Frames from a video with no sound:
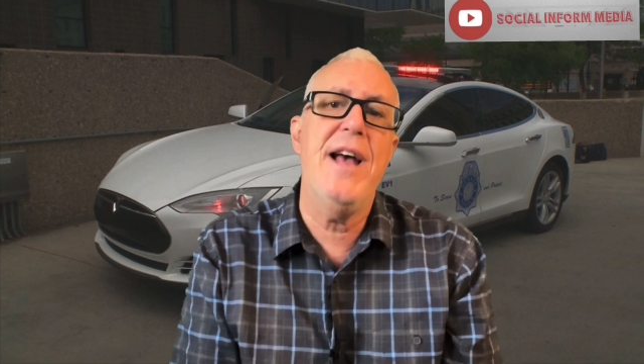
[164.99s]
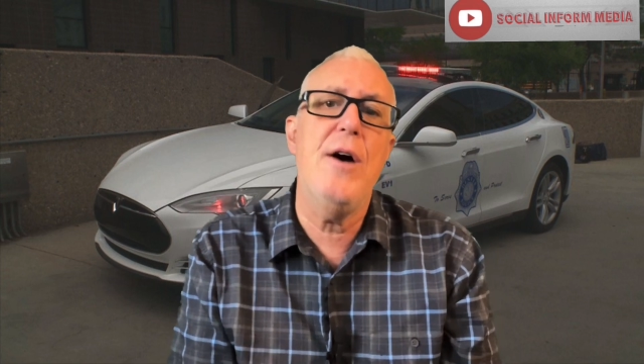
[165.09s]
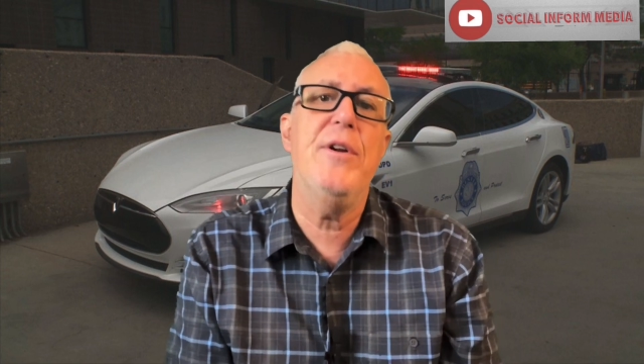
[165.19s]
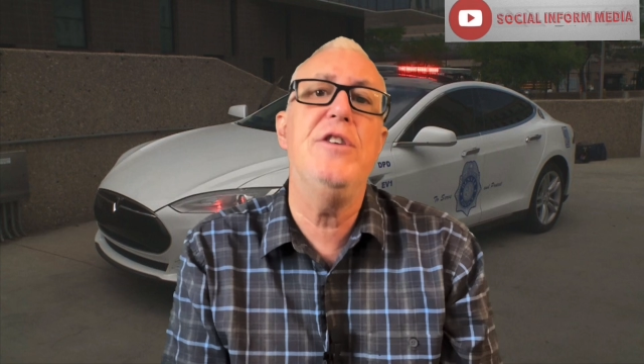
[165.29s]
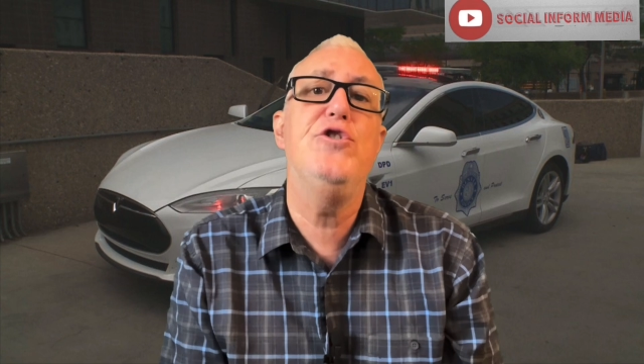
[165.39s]

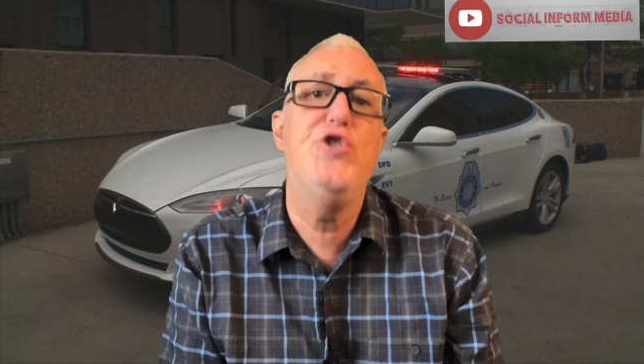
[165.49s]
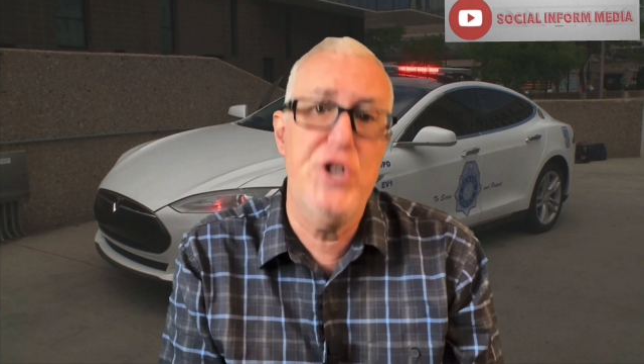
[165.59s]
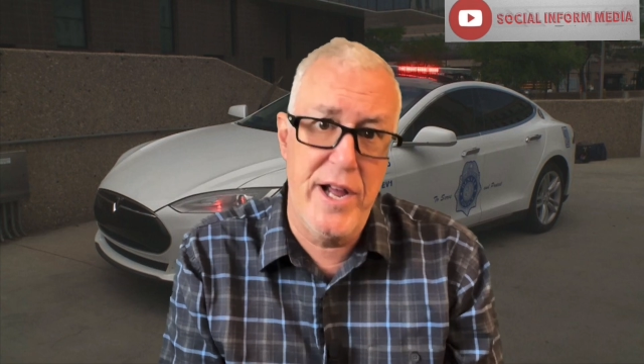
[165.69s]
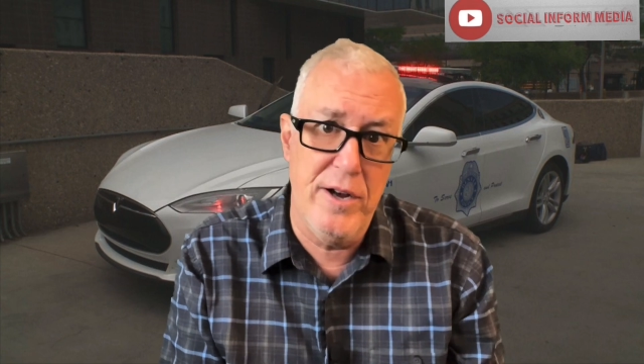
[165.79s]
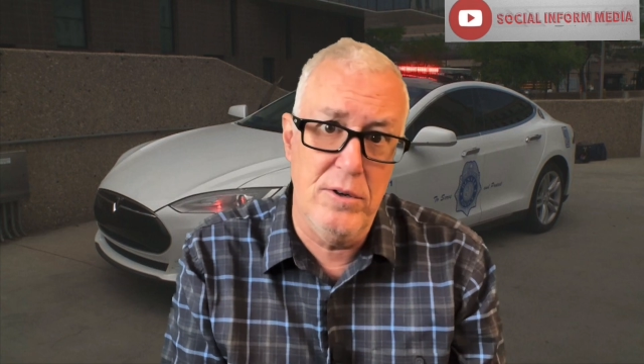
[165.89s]
County
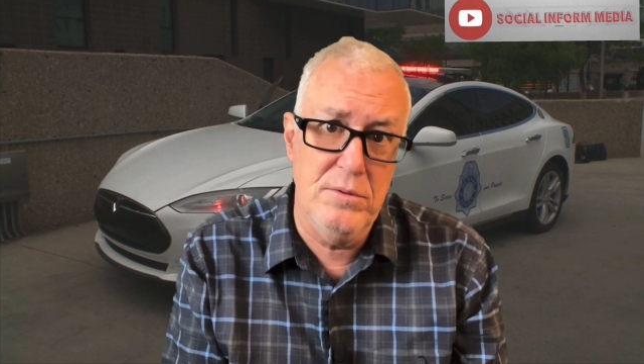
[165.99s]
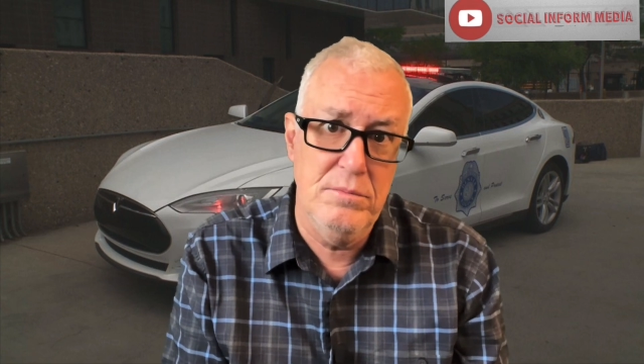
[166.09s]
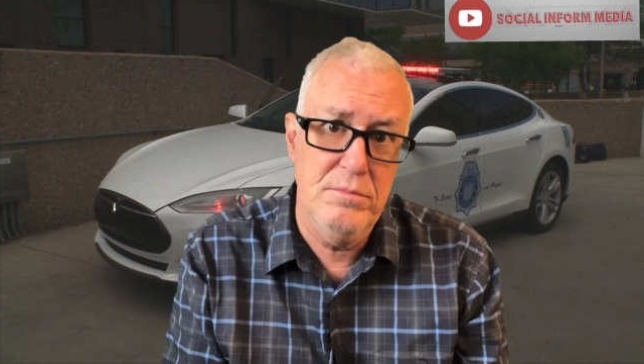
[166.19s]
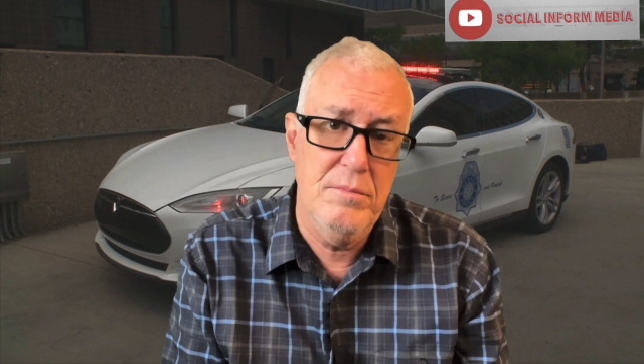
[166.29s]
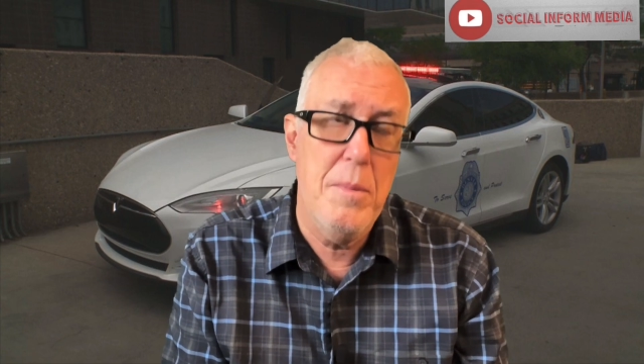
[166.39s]
Jail,
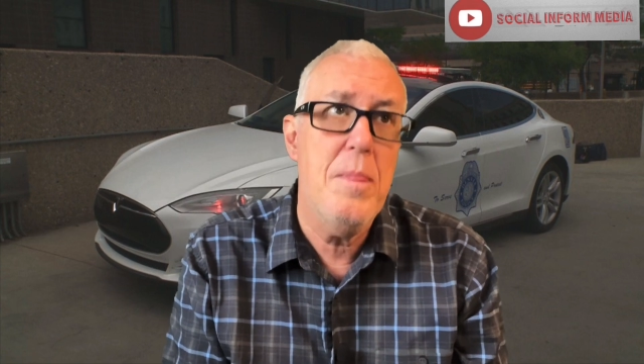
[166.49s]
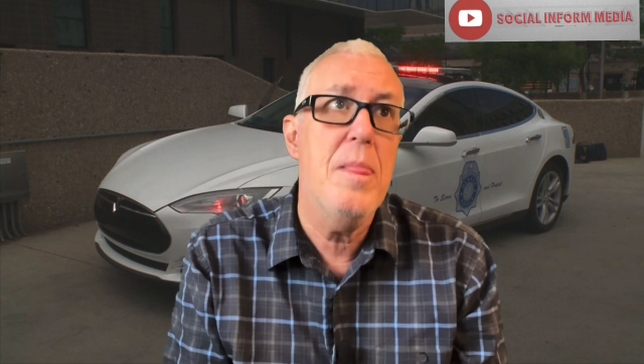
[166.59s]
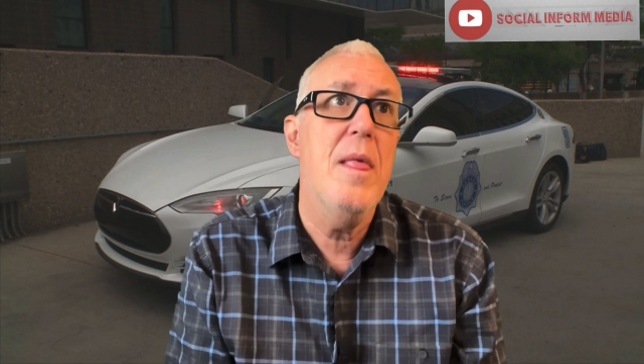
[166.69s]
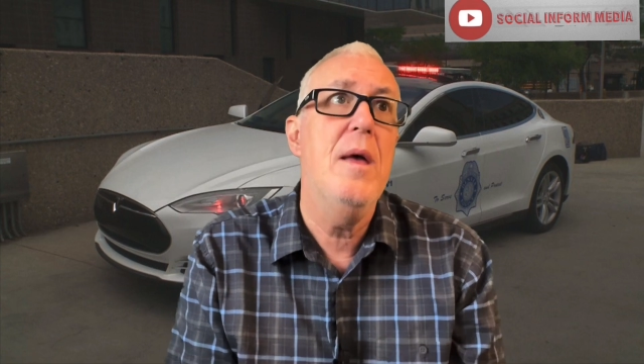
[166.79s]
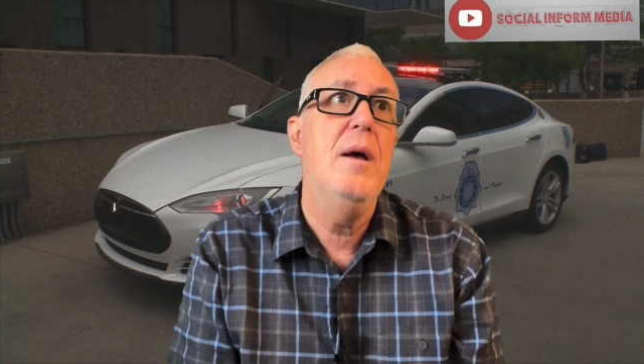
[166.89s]

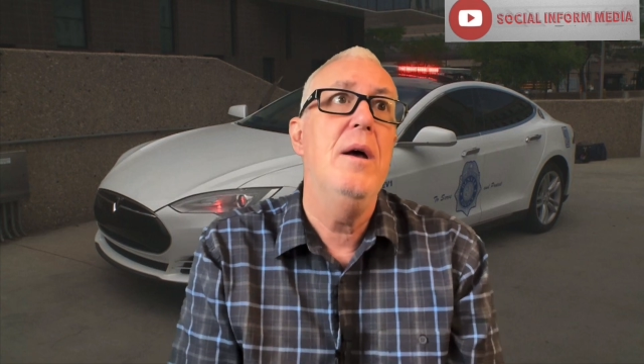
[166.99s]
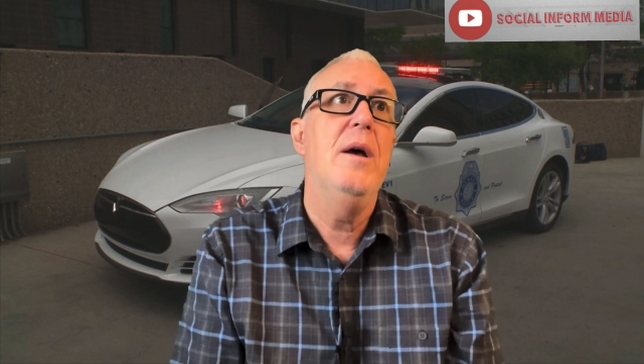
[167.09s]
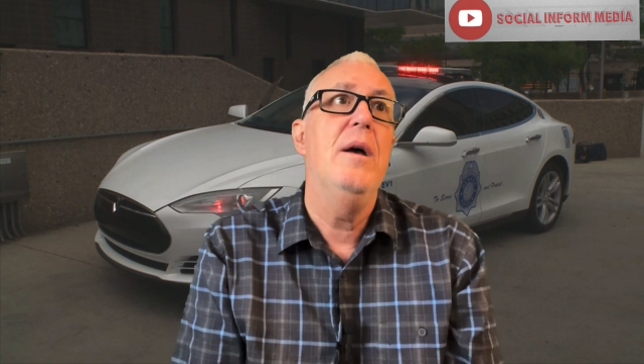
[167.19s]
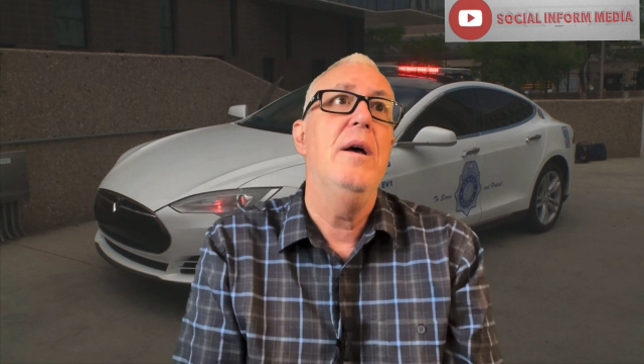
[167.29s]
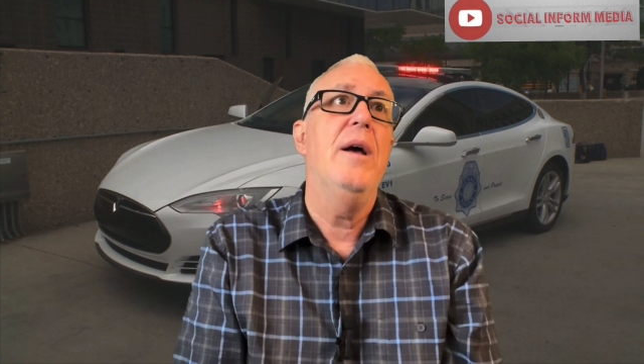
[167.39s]

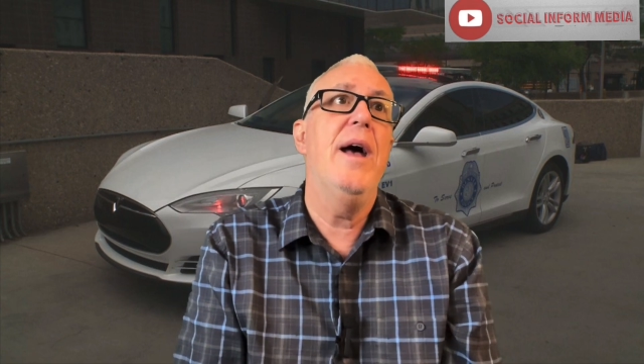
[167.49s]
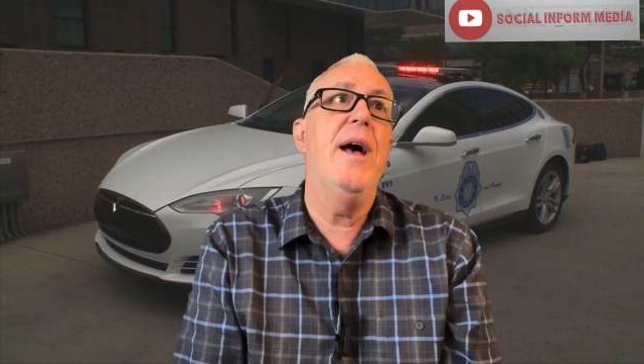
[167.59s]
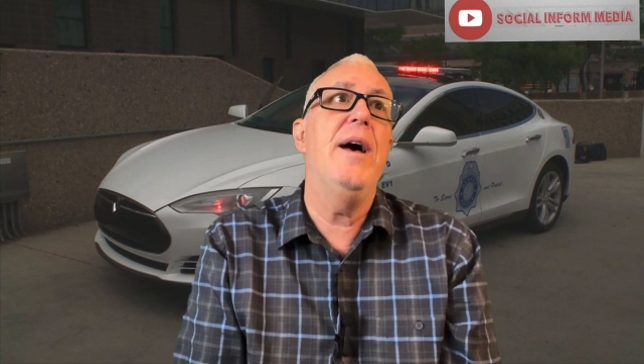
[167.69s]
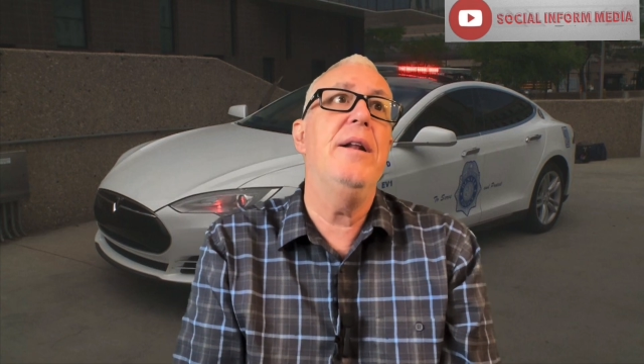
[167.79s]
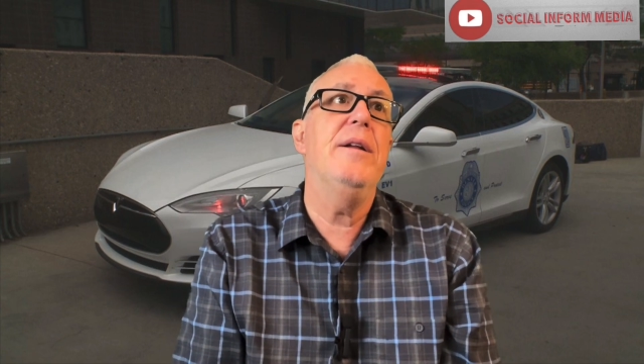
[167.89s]

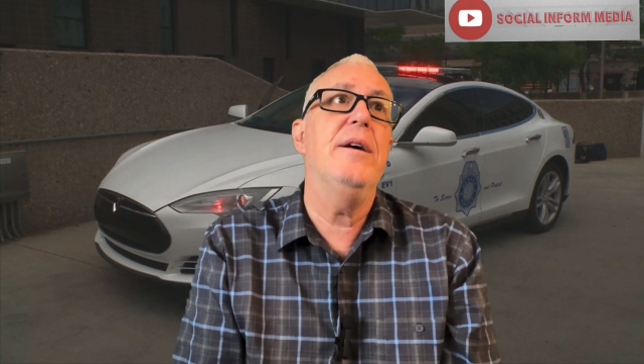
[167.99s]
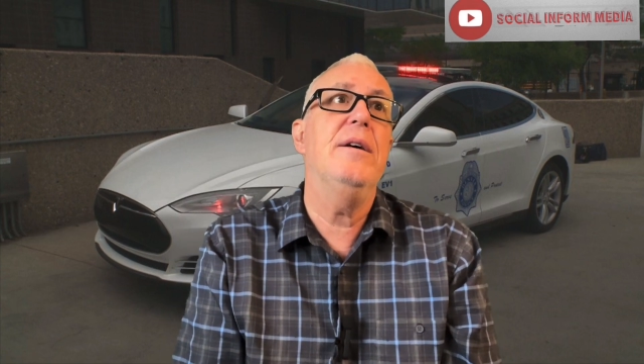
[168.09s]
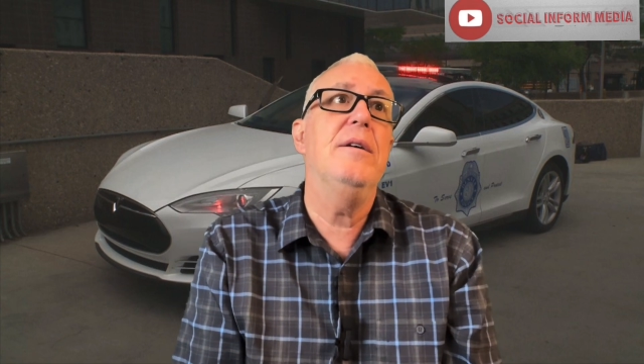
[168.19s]
and